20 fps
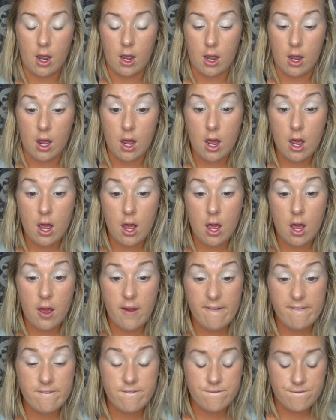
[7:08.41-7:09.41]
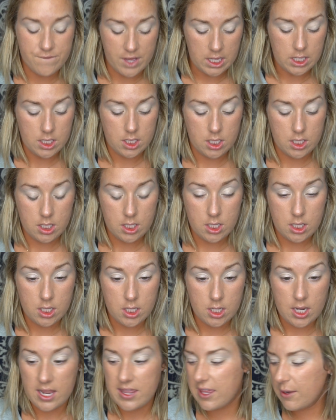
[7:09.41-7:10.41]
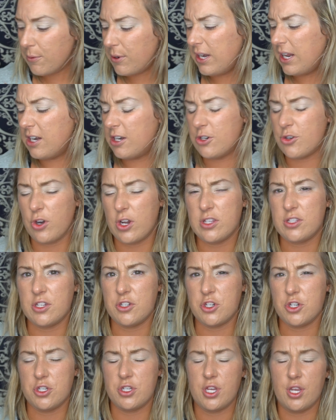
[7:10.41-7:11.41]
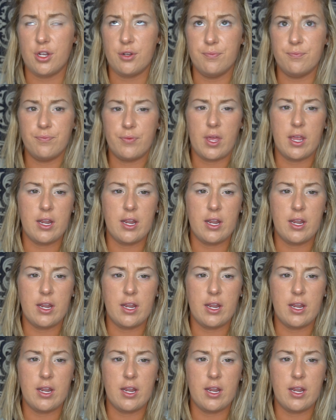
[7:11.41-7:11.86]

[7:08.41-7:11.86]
off, I think we need a transition shade.